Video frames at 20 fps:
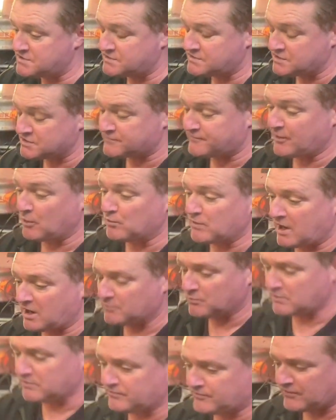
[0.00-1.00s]
just filled up
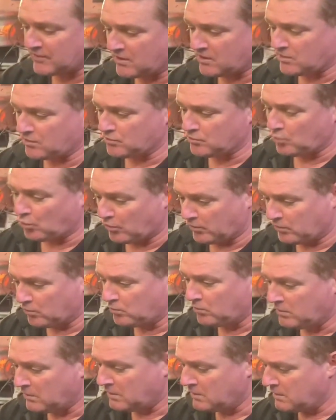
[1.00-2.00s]
with oil,
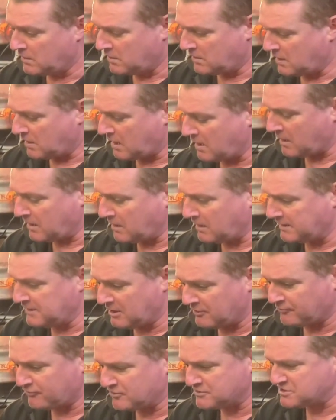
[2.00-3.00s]
enough
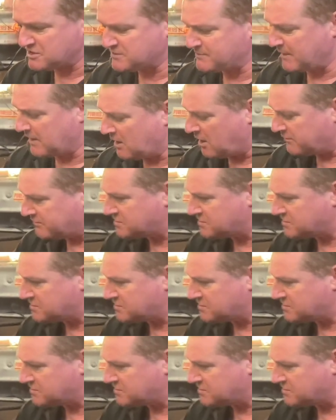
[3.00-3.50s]
for us to spin it over.